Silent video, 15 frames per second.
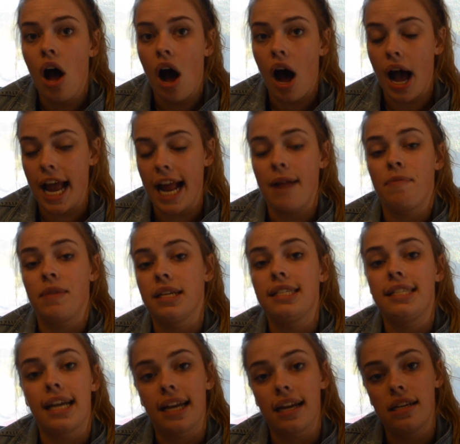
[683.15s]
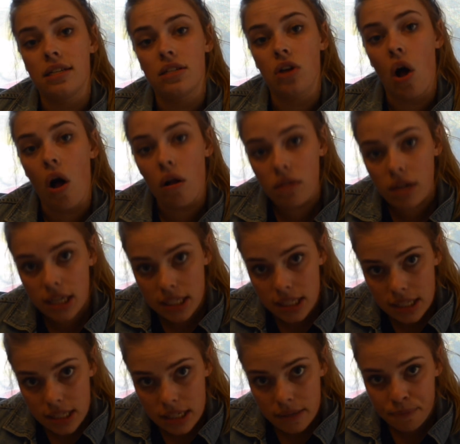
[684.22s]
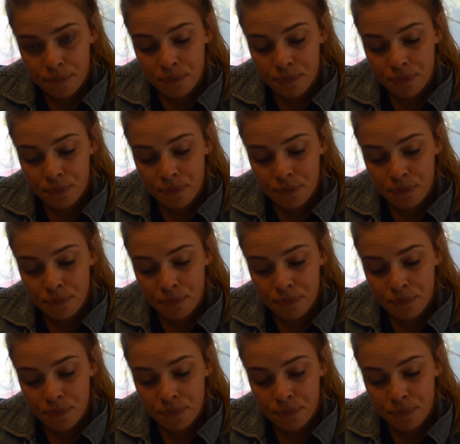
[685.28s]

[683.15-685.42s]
I am the second oldest.